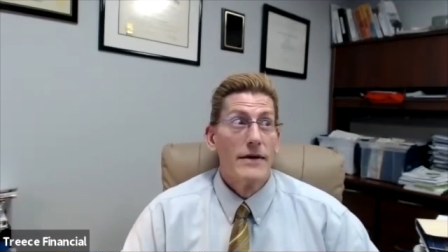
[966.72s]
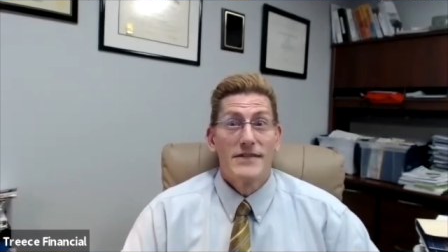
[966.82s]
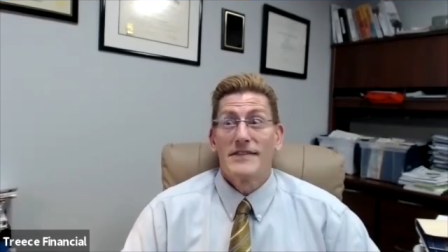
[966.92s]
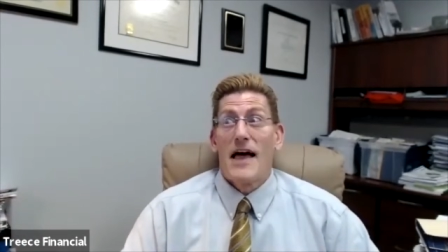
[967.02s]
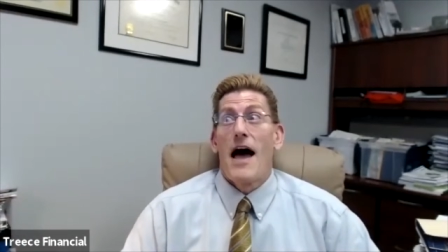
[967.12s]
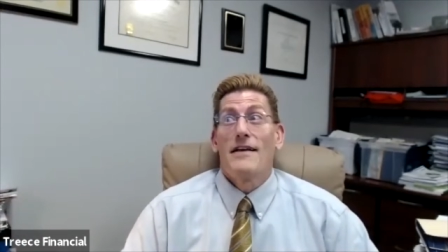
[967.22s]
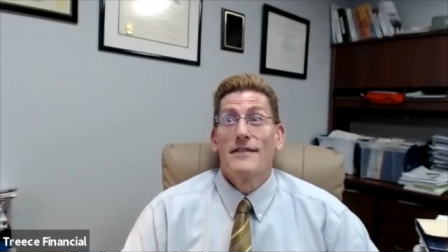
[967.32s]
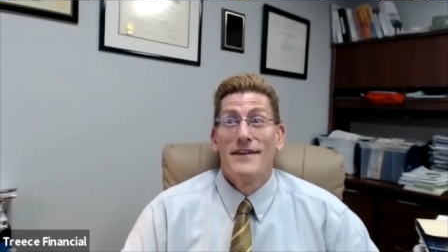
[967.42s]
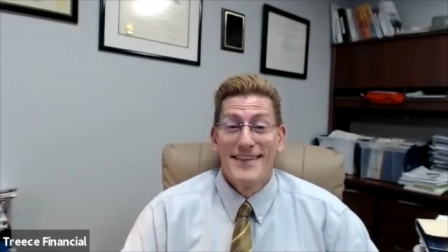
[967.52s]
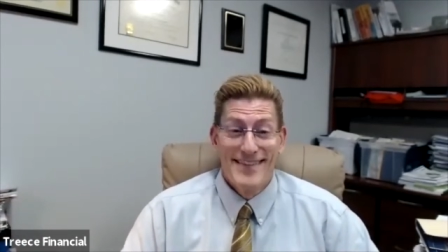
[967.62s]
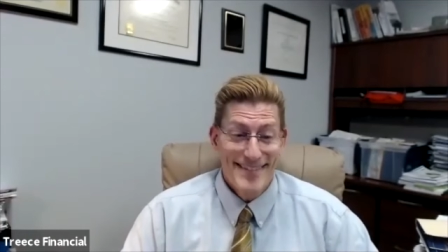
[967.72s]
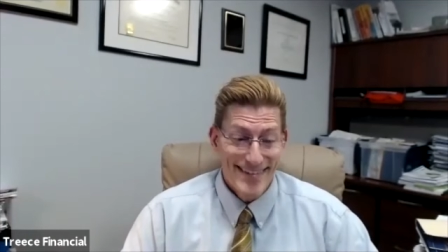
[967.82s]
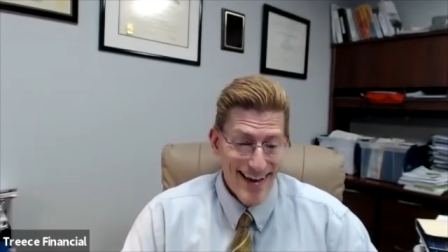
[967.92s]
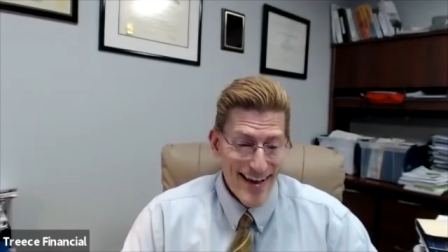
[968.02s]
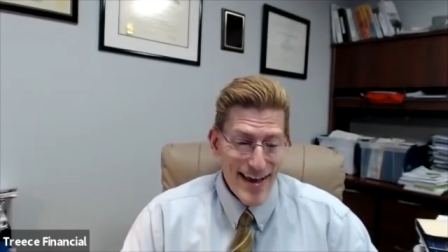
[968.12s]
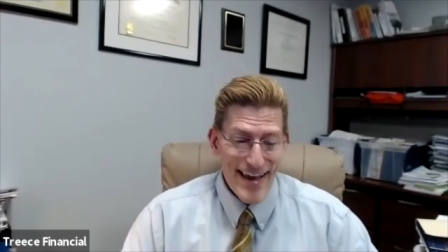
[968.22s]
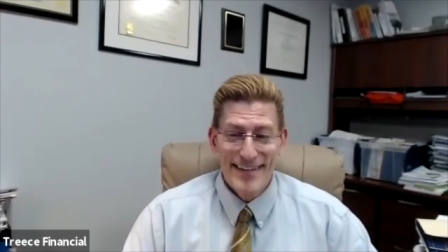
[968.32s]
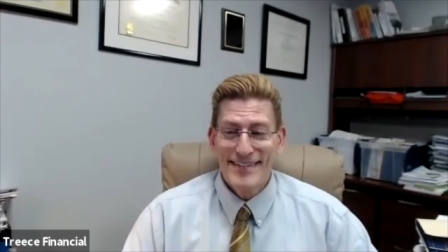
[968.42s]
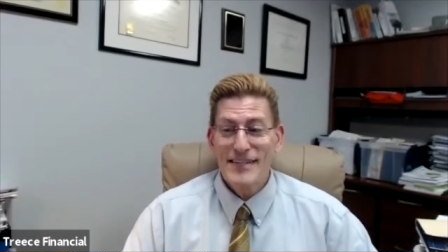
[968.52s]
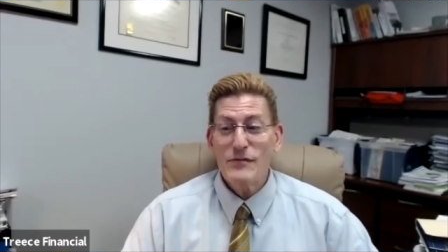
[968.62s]
Silence. And
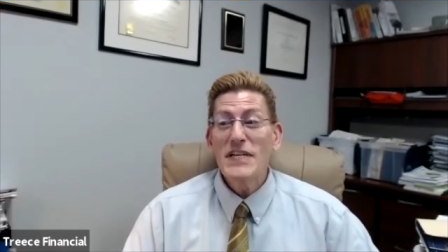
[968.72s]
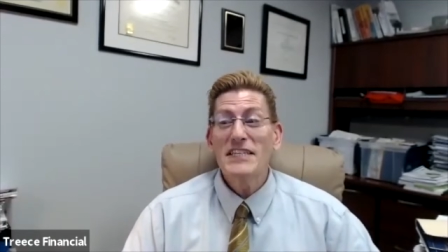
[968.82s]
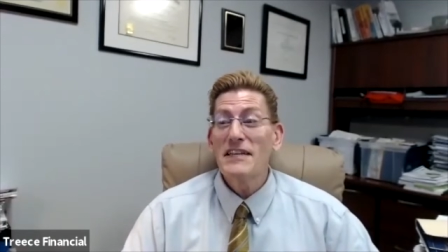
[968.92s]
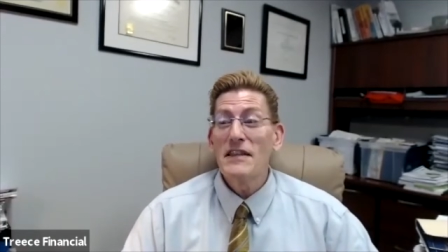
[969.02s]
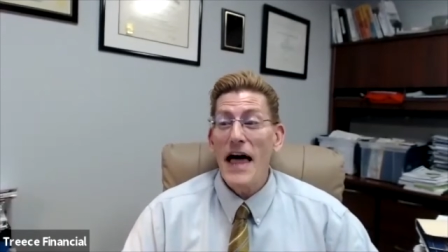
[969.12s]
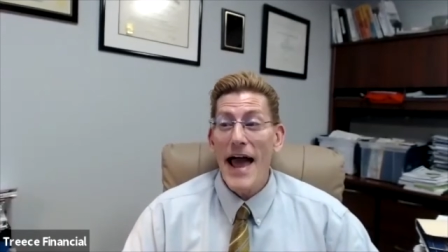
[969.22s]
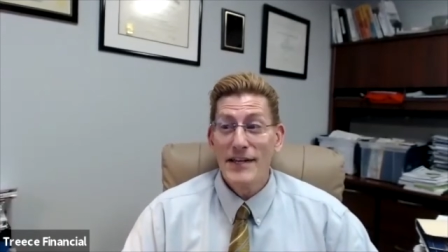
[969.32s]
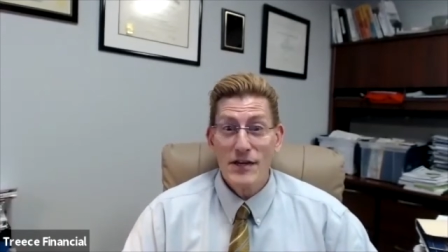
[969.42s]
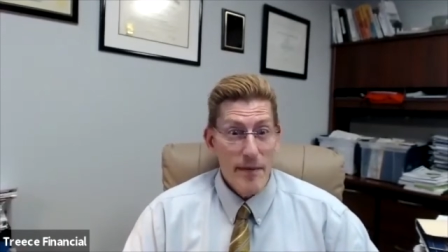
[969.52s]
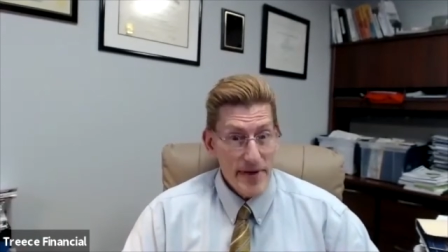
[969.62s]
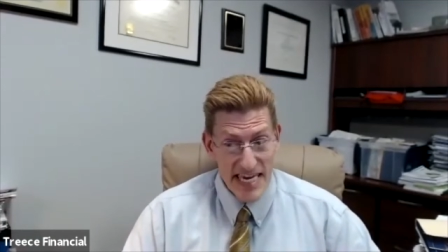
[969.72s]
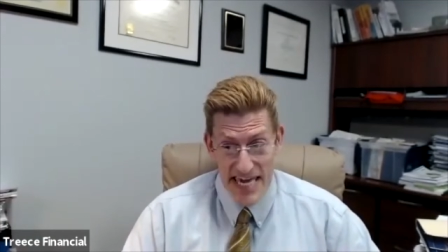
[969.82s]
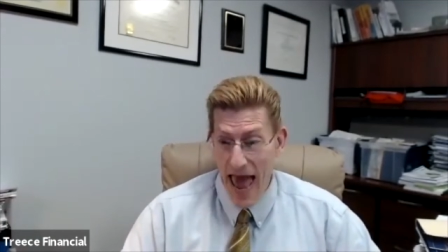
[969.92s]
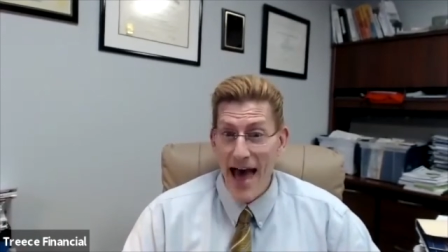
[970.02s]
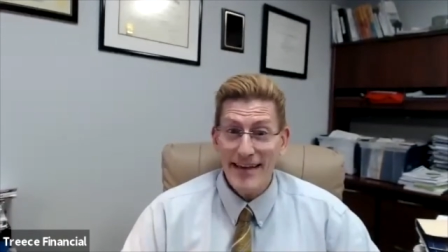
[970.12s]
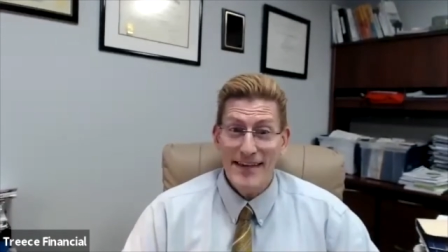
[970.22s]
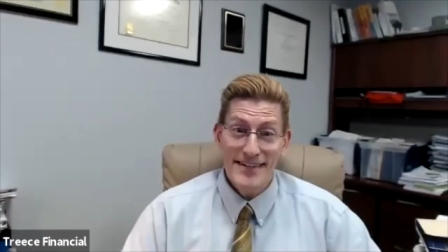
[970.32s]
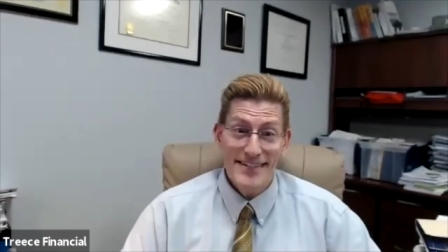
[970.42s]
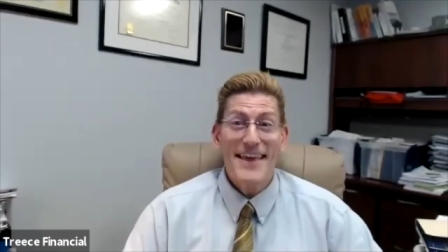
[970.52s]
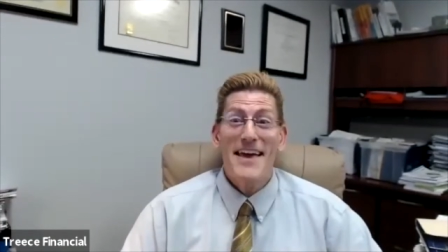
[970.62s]
says, we didn't lie to you. I'm like, yeah, you
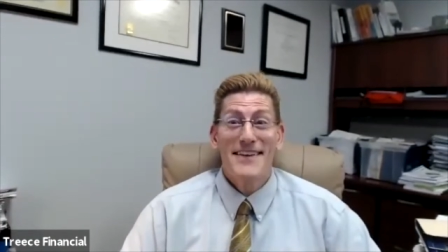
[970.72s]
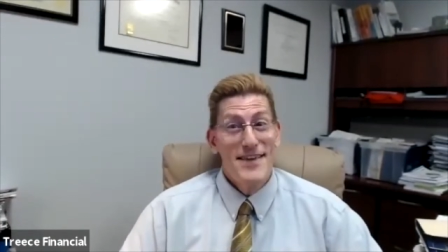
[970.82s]
did.